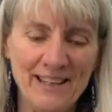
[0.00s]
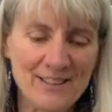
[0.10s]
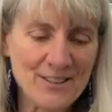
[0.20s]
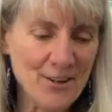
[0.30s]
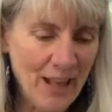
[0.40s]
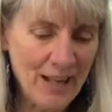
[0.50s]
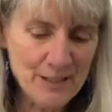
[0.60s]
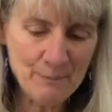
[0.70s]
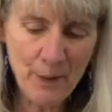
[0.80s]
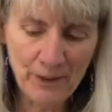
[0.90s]
So
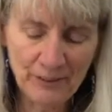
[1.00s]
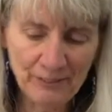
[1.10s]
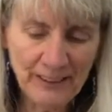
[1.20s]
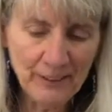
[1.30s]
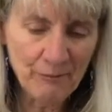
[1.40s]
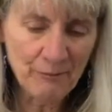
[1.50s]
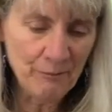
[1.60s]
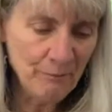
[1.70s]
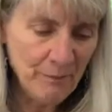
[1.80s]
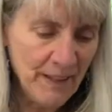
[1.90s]
that's part of it.
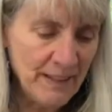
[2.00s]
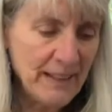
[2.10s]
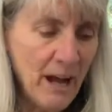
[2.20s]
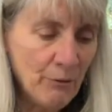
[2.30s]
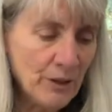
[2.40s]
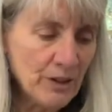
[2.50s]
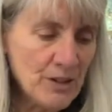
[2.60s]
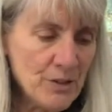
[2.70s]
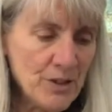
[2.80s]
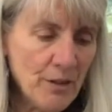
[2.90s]
Now we're going
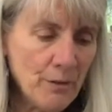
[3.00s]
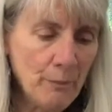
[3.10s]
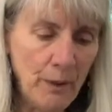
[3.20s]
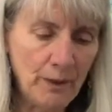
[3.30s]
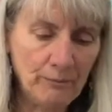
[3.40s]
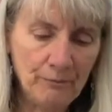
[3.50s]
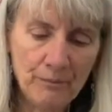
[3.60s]
to do the other part.